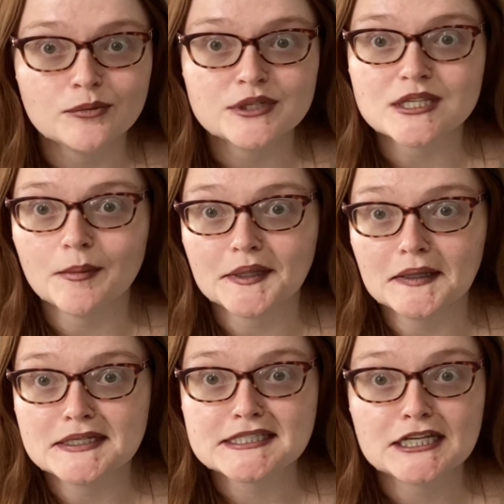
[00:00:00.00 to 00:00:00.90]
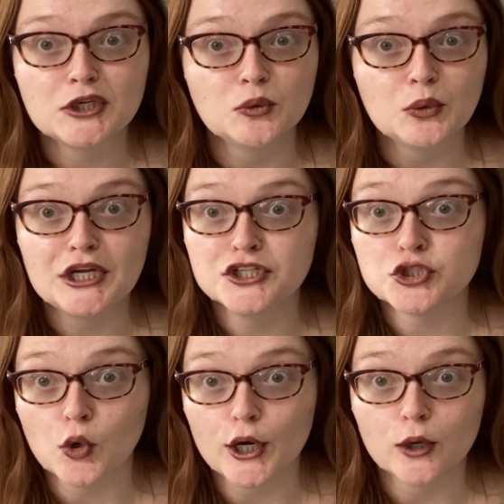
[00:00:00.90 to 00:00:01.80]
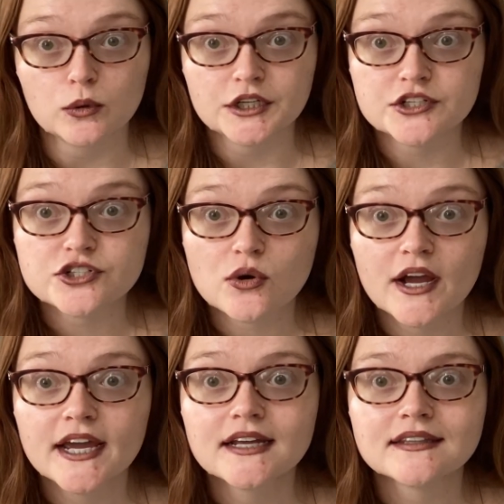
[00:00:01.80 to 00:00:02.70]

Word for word: some on the list that you enjoy or would enjoy.